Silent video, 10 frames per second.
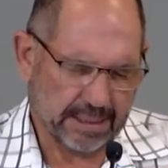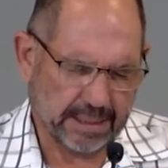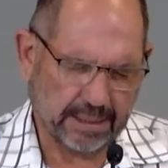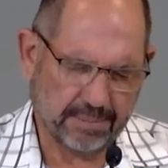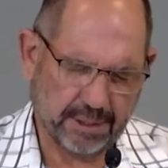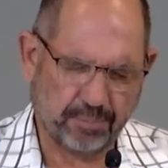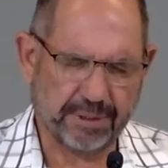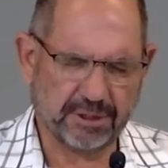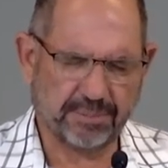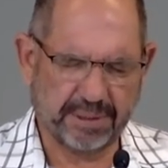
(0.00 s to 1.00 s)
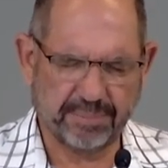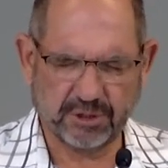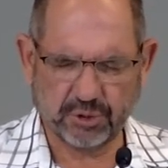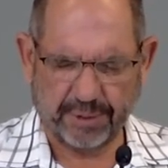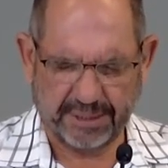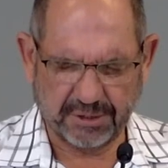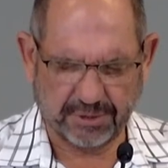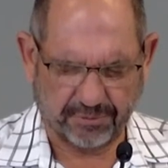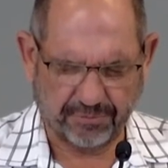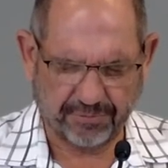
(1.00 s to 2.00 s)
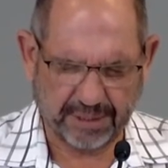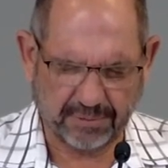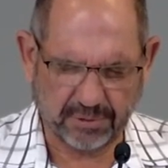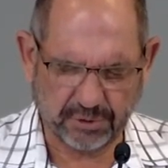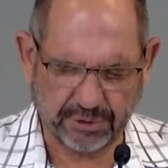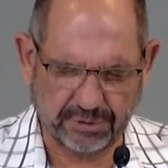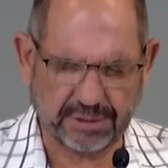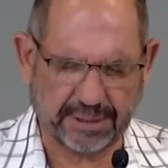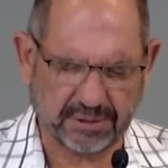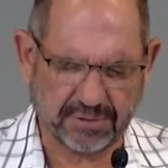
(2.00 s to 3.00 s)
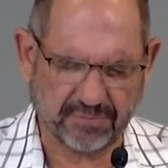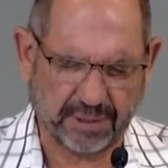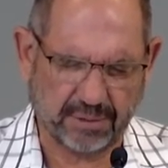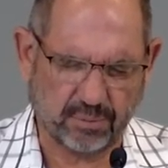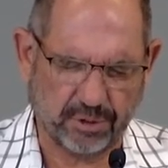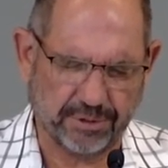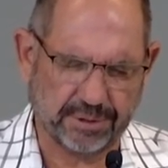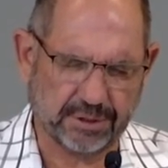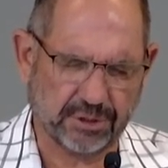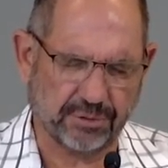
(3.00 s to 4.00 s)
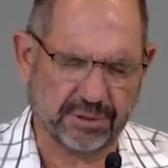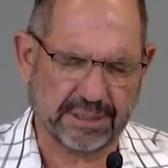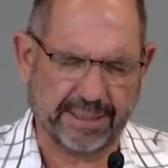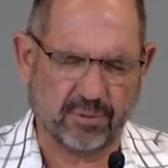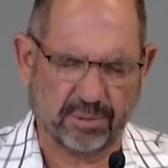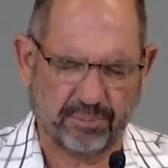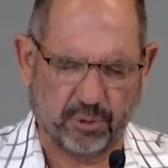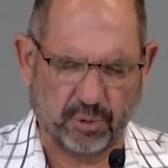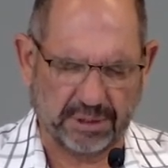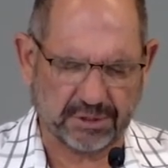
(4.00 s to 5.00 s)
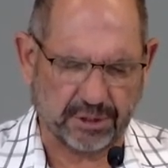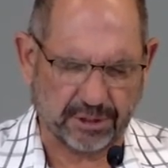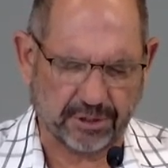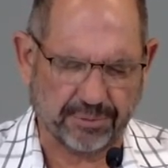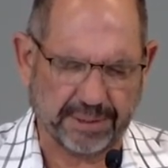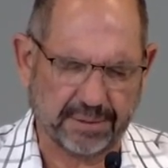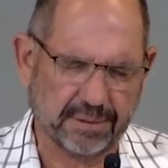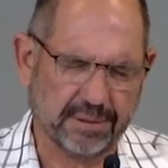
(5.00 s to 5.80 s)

Um, help me to be persuasive in the true sense of that word, to take what Paul is arguing